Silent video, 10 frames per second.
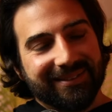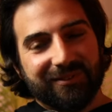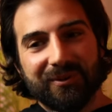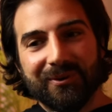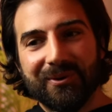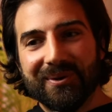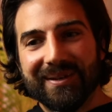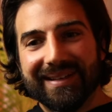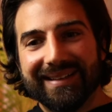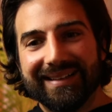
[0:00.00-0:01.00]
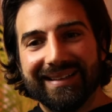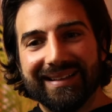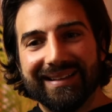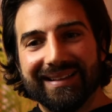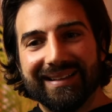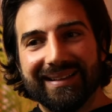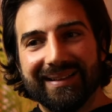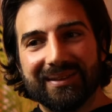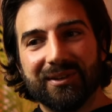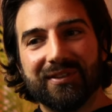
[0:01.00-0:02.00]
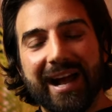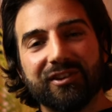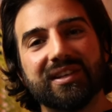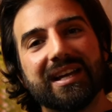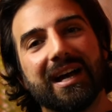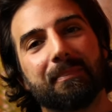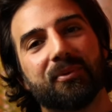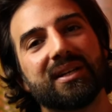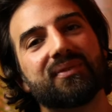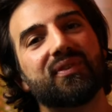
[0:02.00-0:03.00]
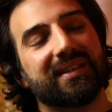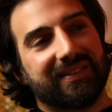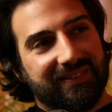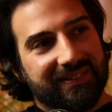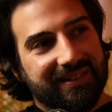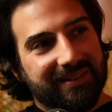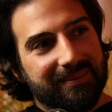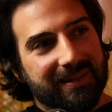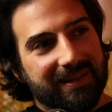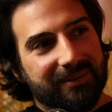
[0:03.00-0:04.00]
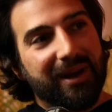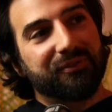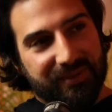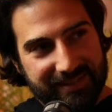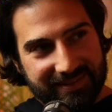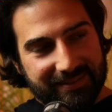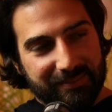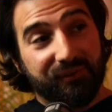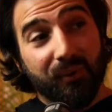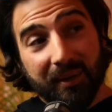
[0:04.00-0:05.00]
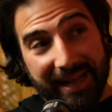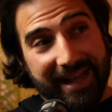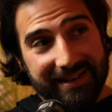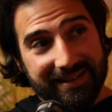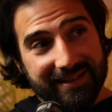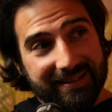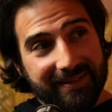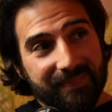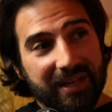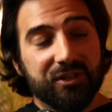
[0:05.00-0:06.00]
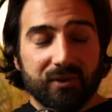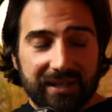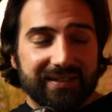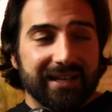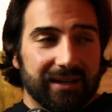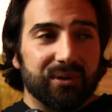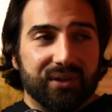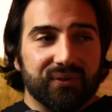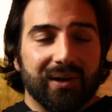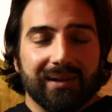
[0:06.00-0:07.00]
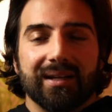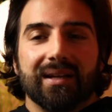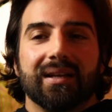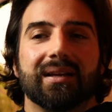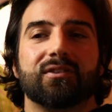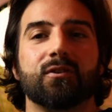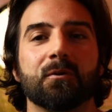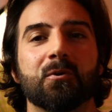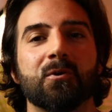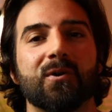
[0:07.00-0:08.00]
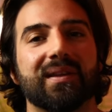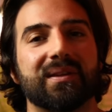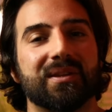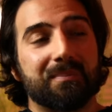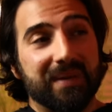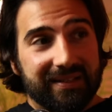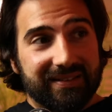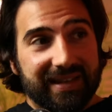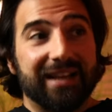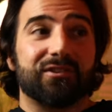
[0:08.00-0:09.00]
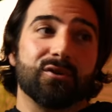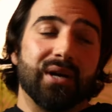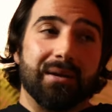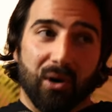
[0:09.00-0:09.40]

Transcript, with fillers: to there's actually a previous reference before Cain, and you already said it with the fall, to the beast and to a